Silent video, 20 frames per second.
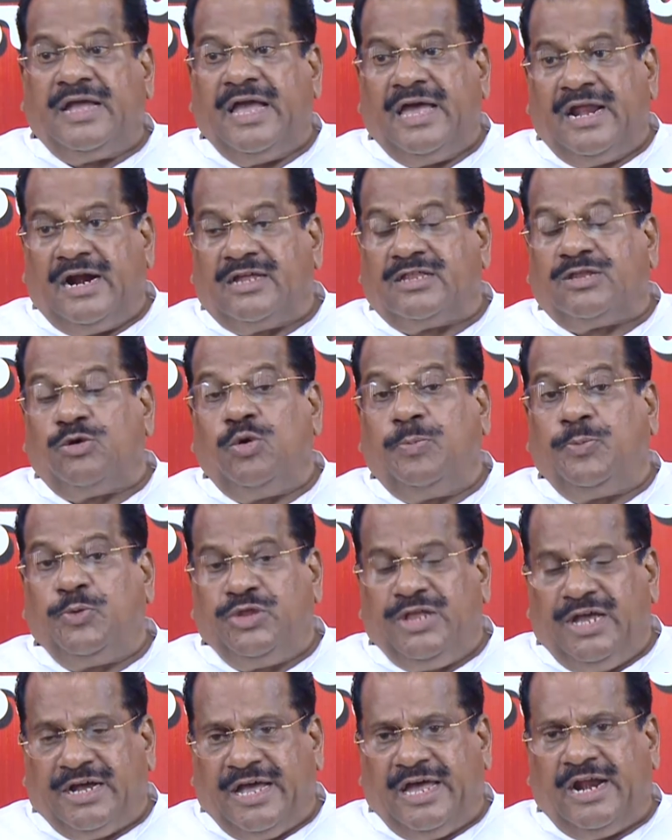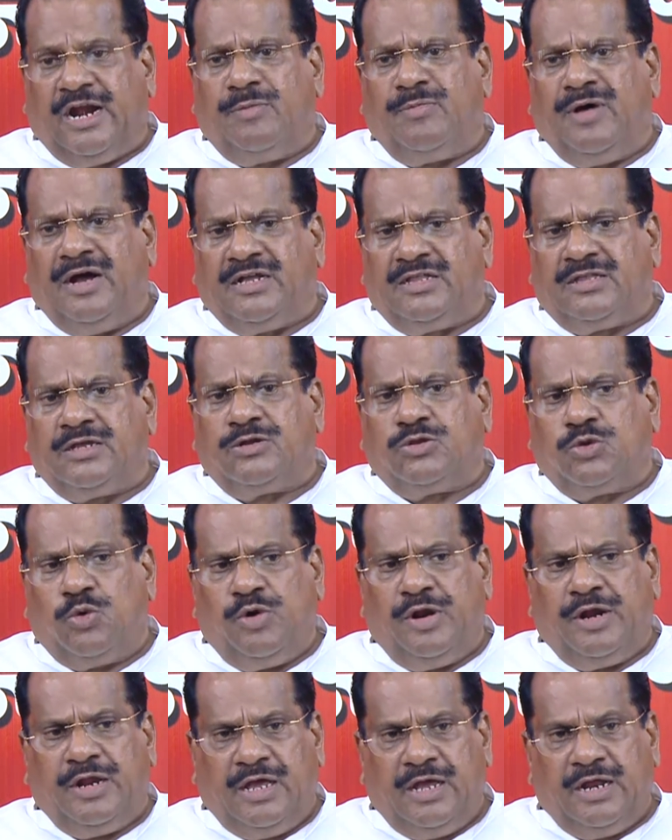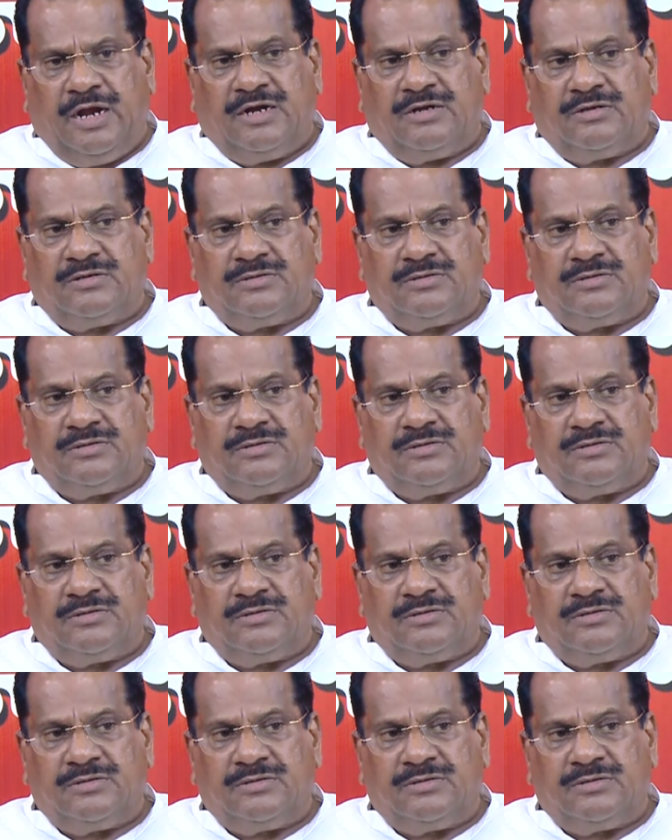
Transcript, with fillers: Kerala is a Kerala.